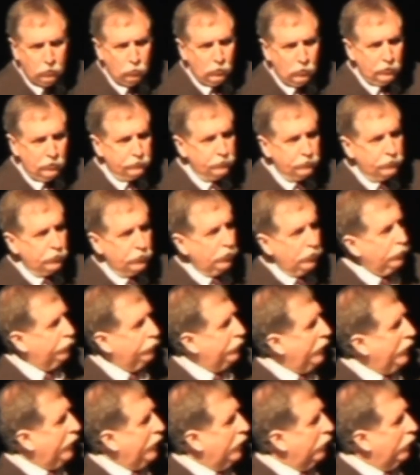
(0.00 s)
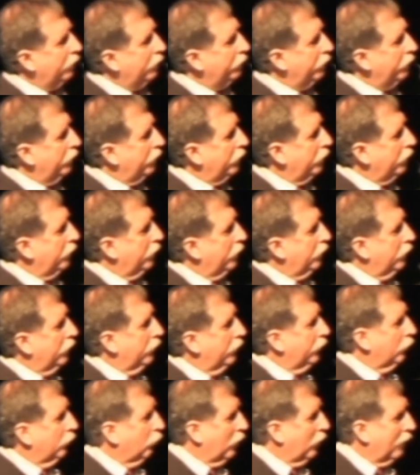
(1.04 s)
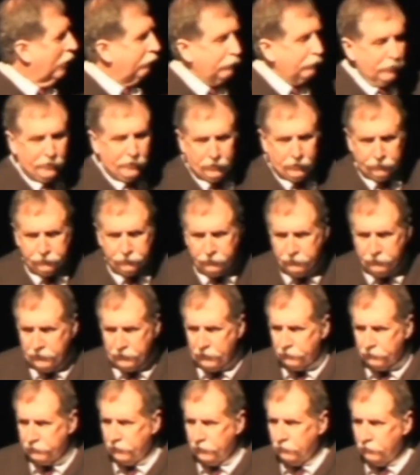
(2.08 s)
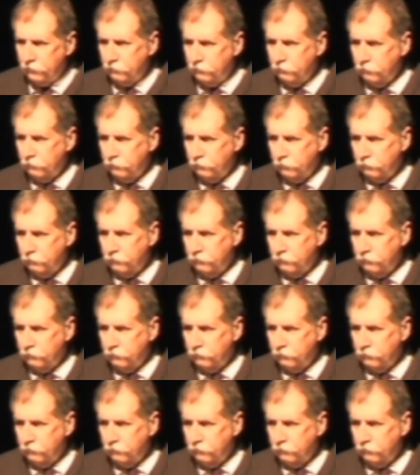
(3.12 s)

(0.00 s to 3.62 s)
Well, as it turns out, the Waffle House in downtown